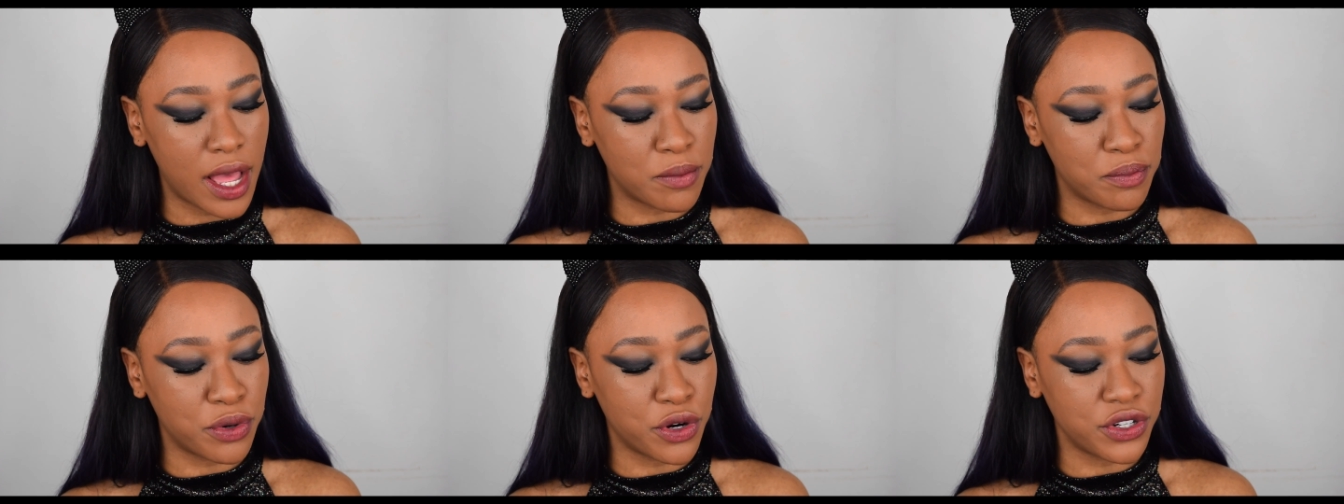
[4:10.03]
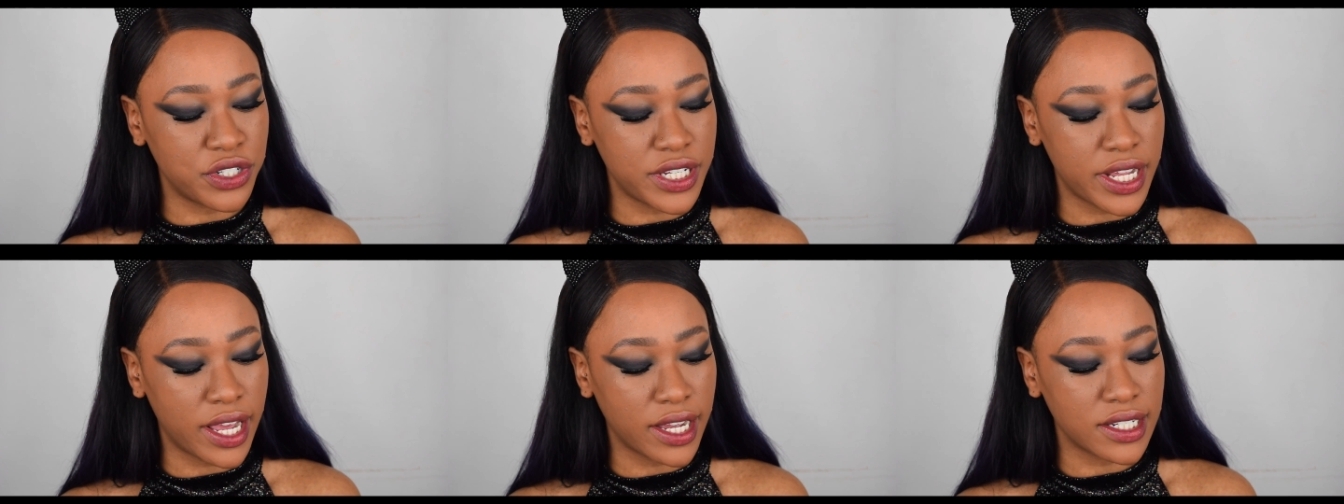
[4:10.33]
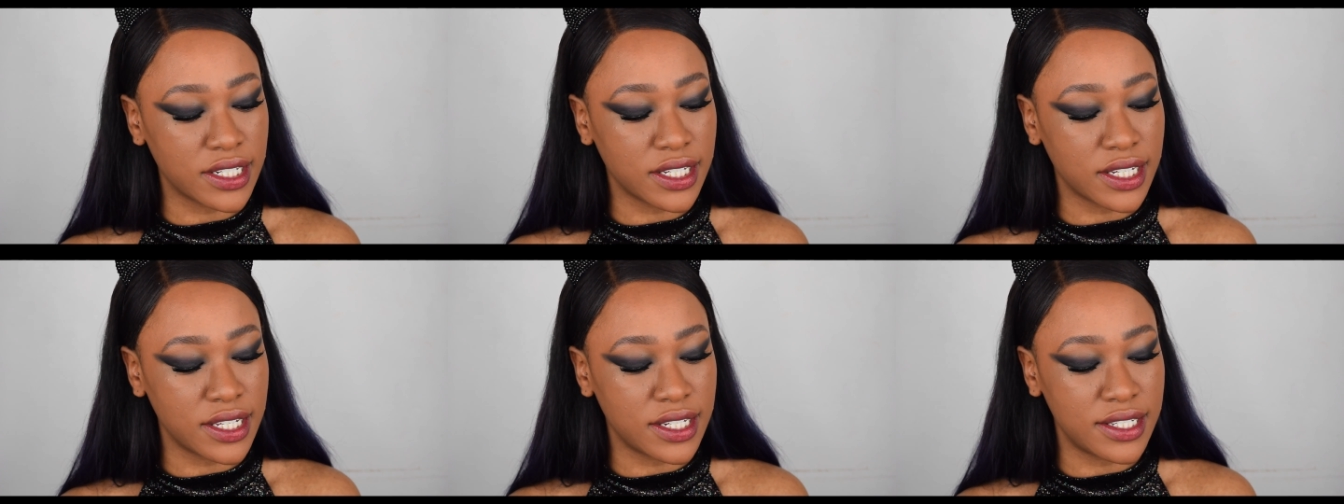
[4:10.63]
and
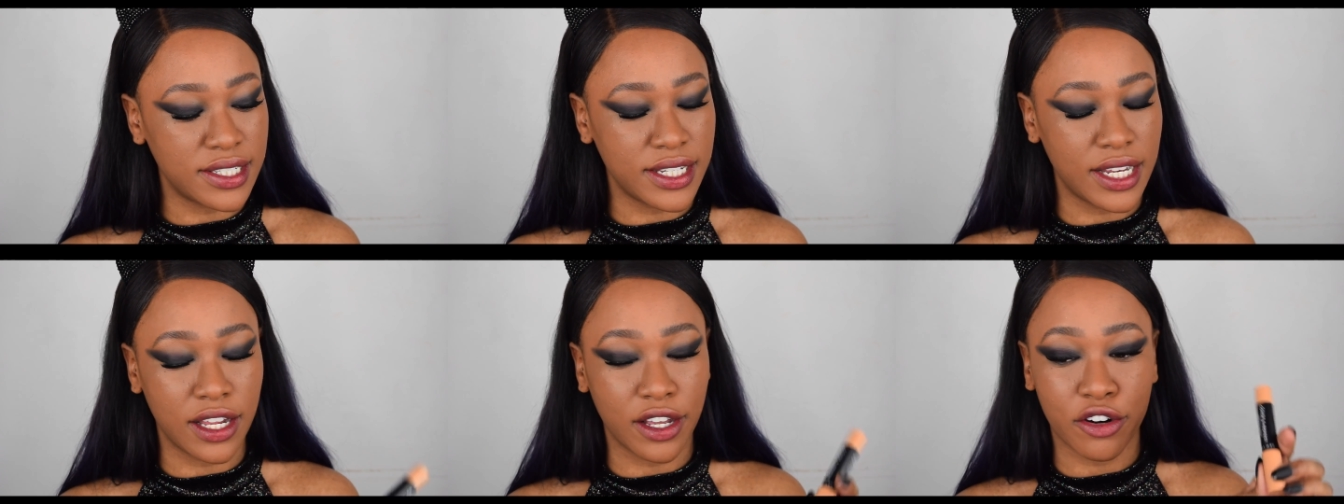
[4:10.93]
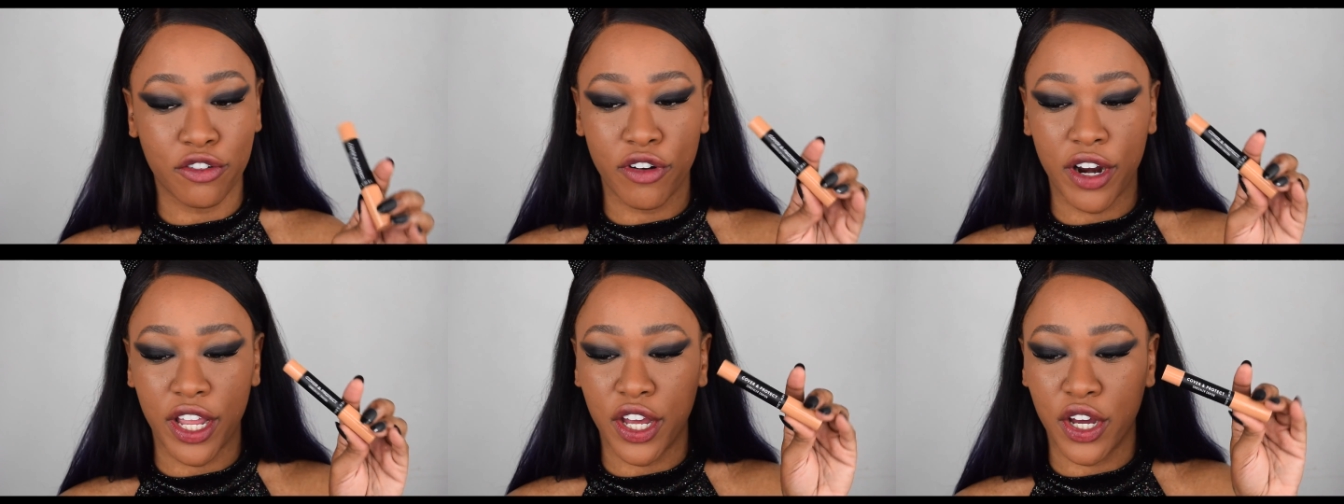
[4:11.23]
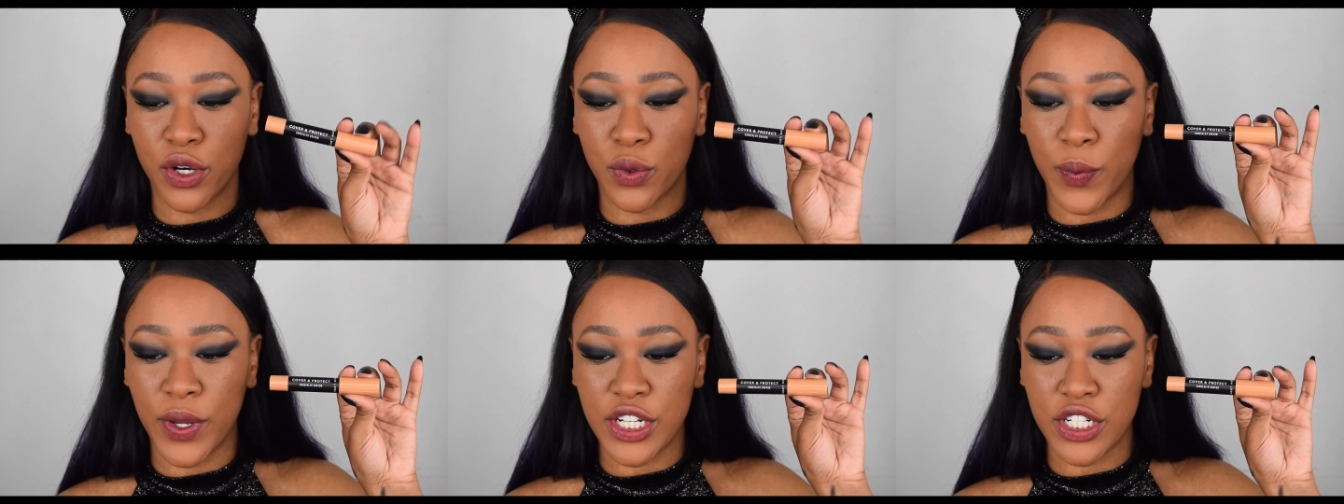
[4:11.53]
Protect Concealer
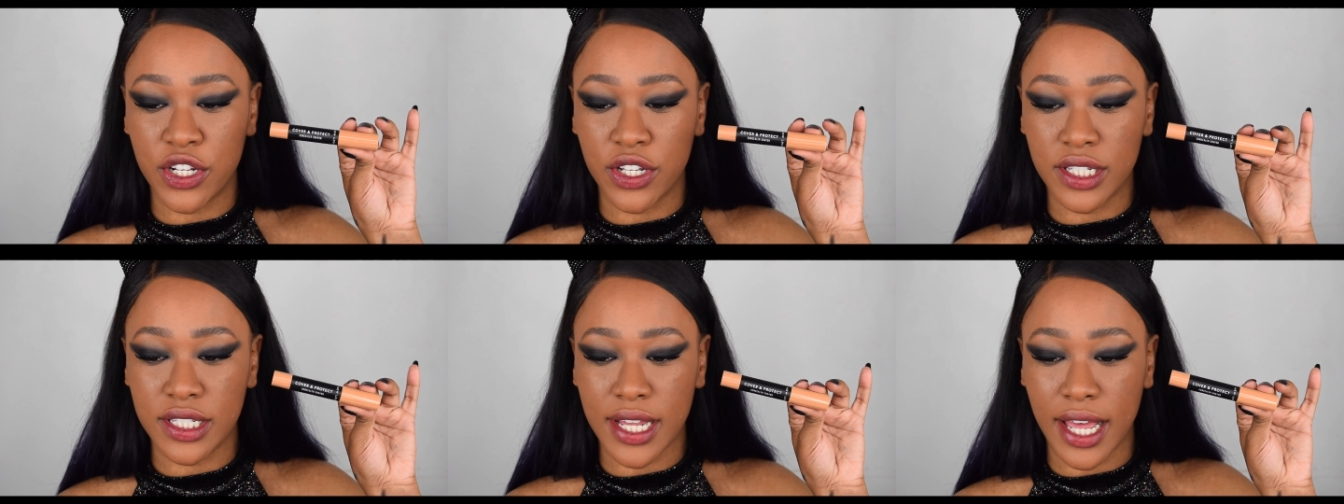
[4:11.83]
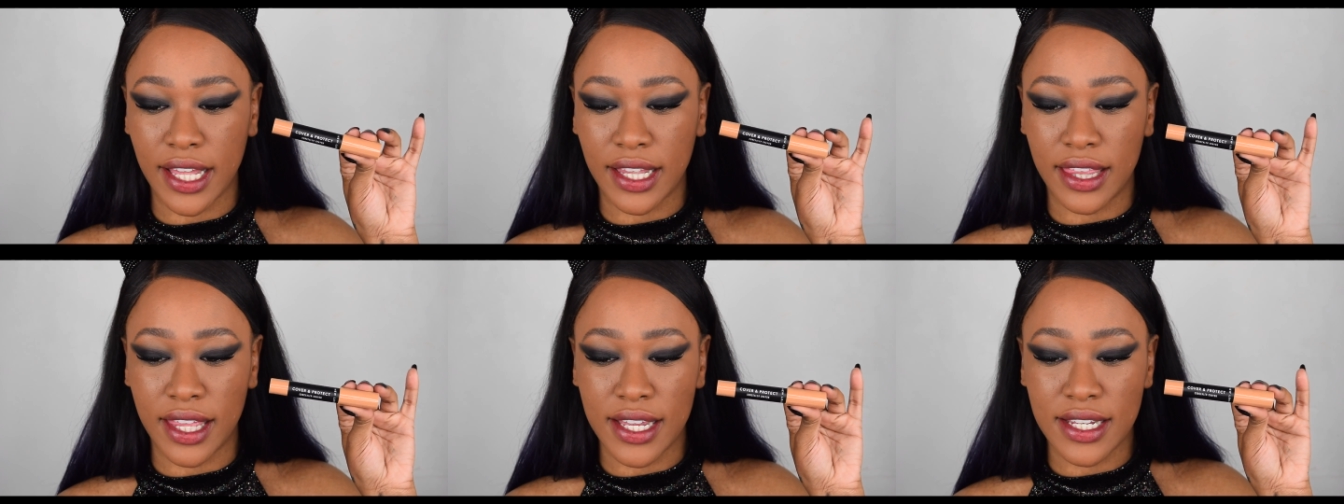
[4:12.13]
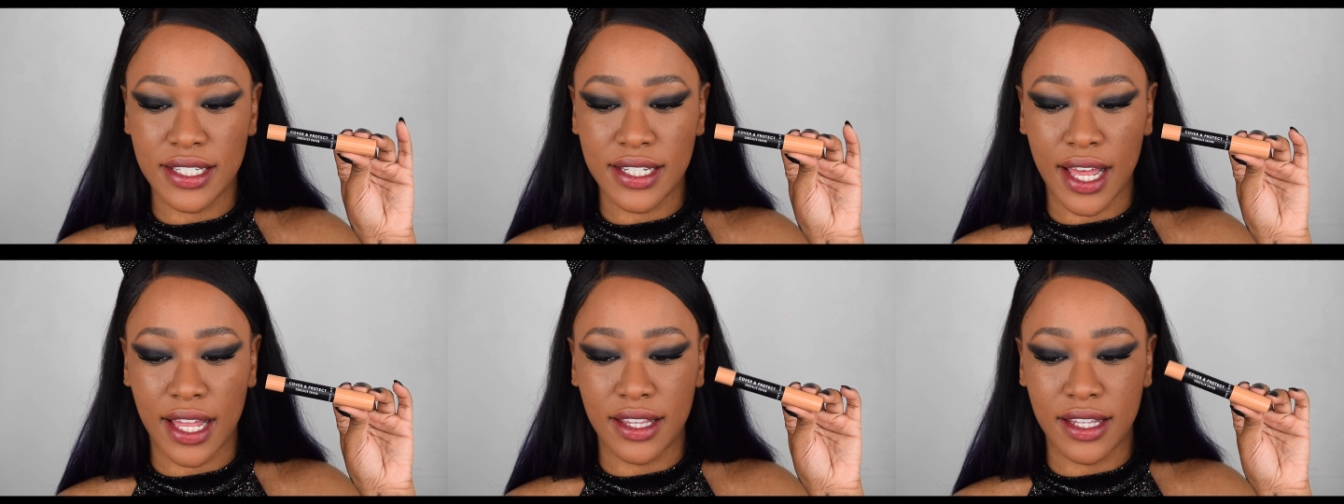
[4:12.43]
Crayon which looks like
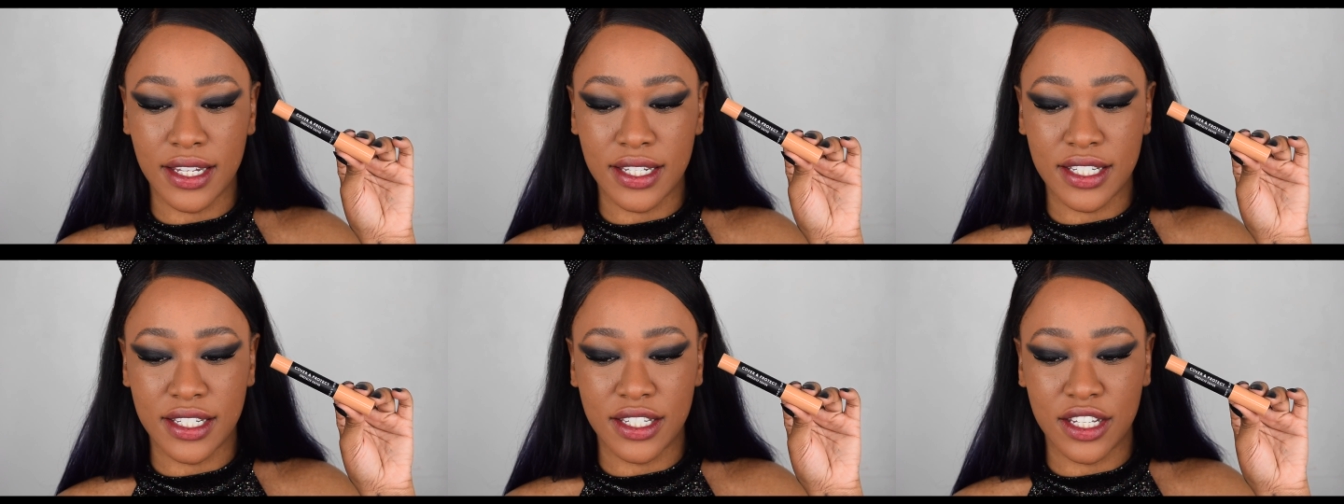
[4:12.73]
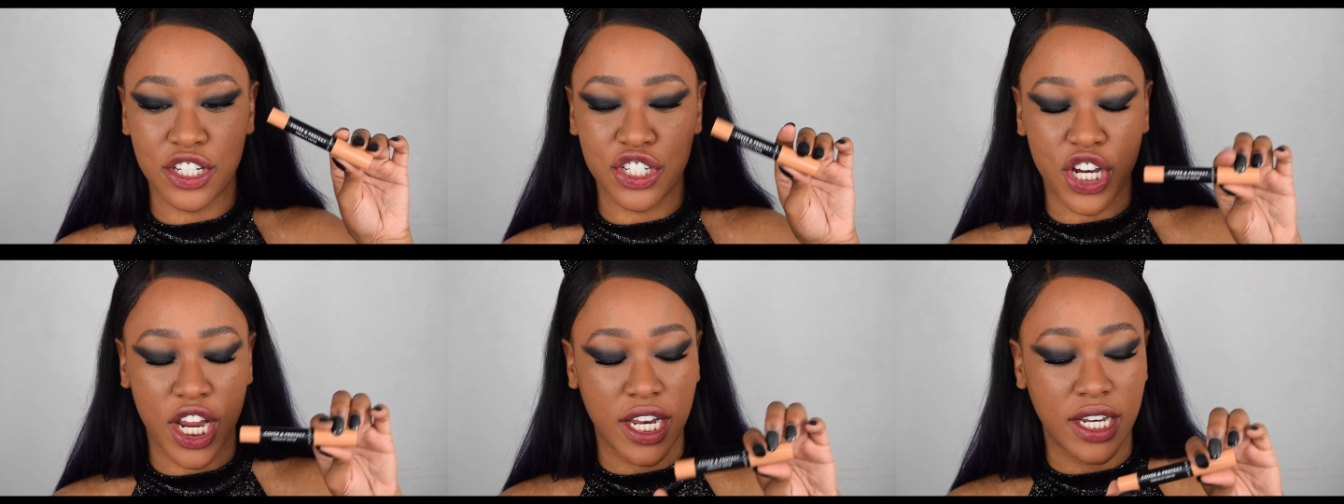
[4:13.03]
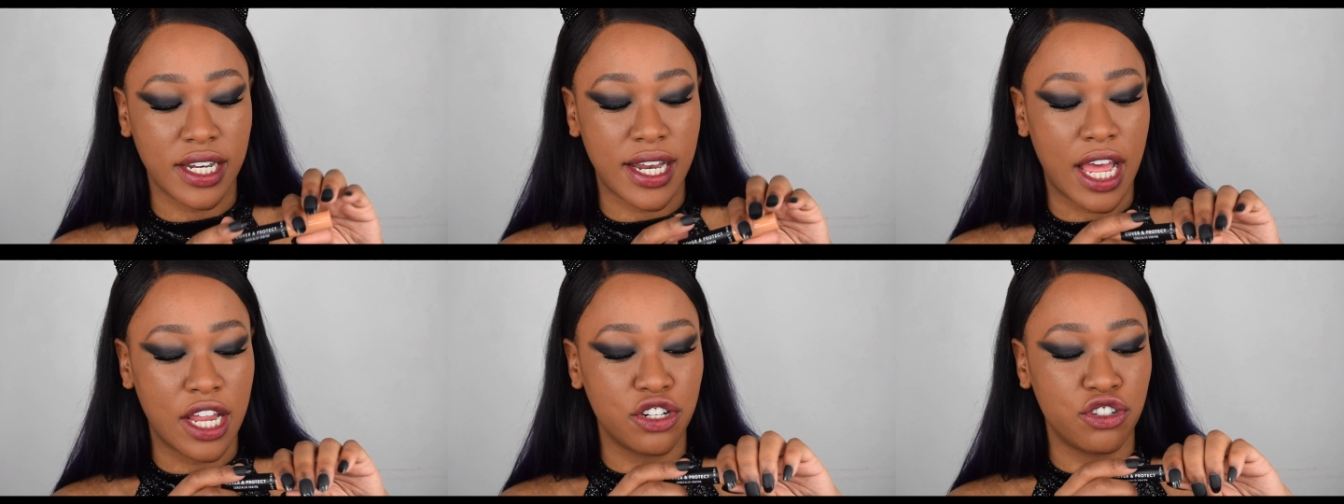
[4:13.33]
this and this is the
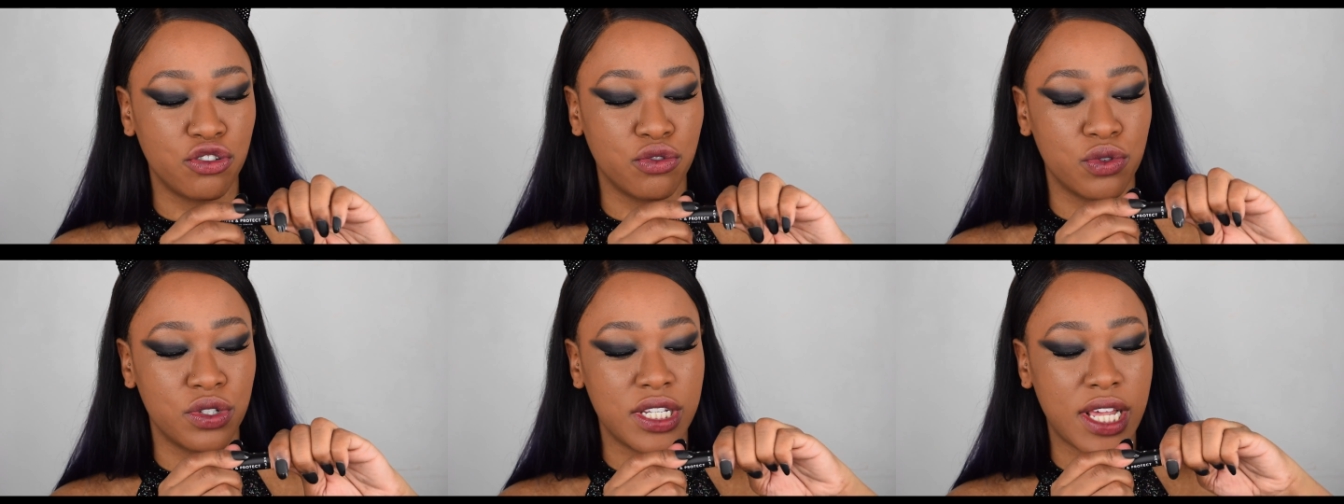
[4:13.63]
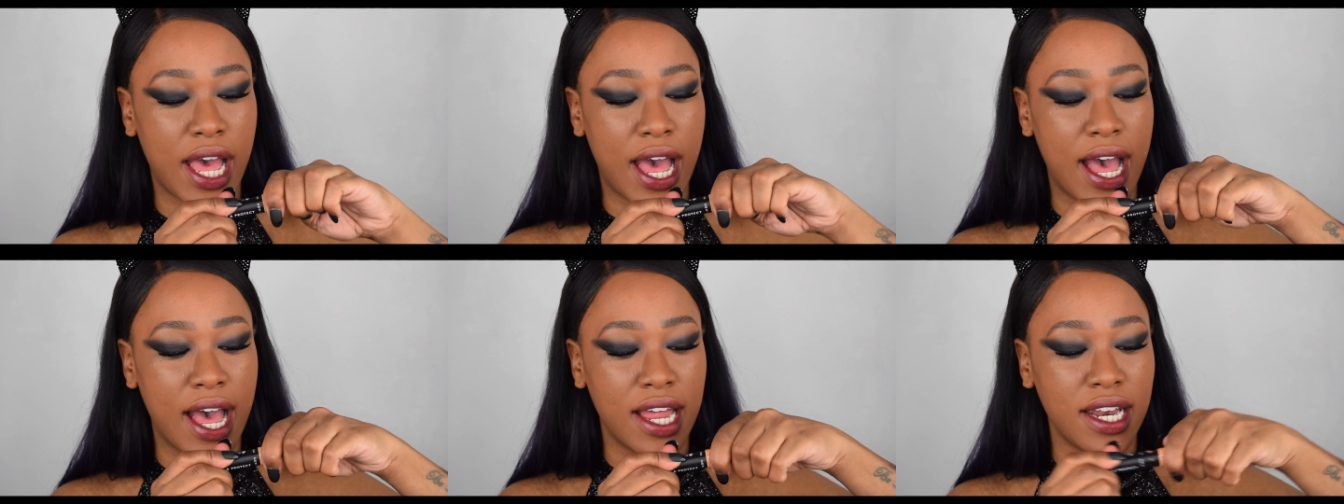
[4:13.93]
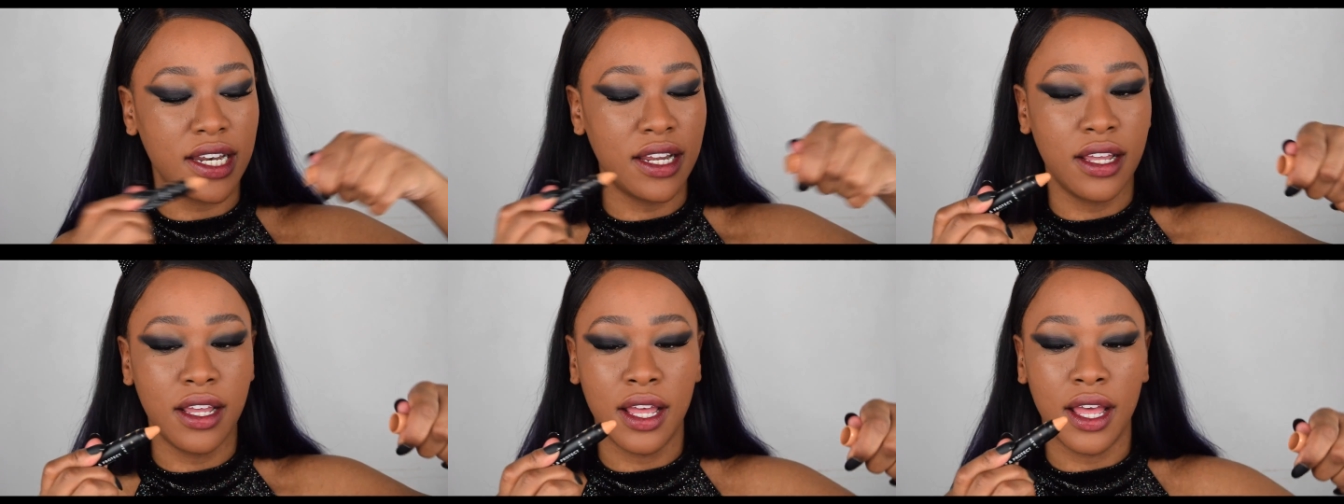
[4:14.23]
shade Natural
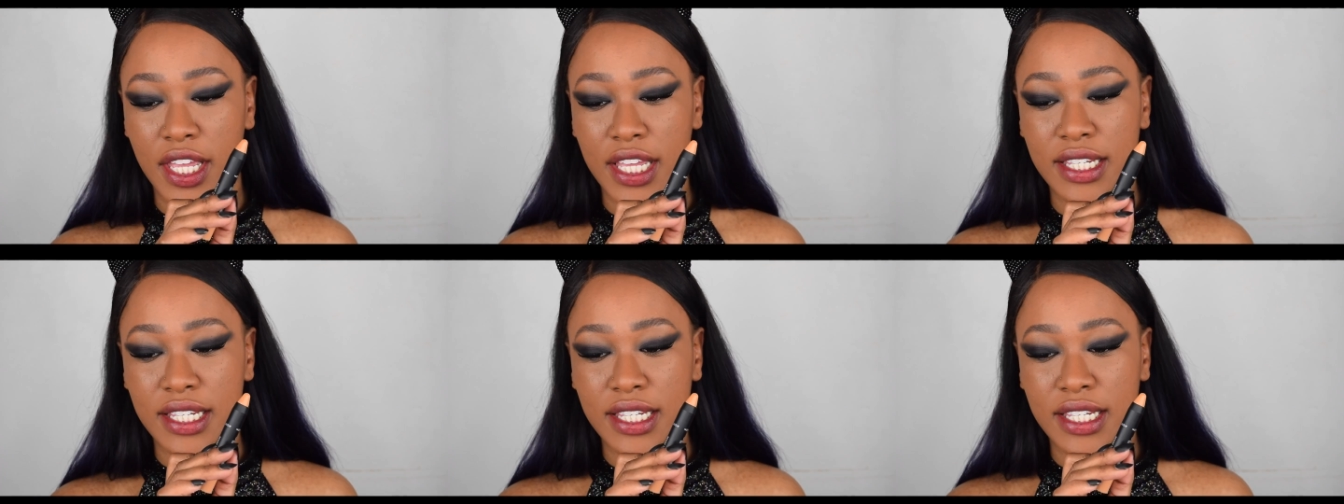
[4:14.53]
Tan.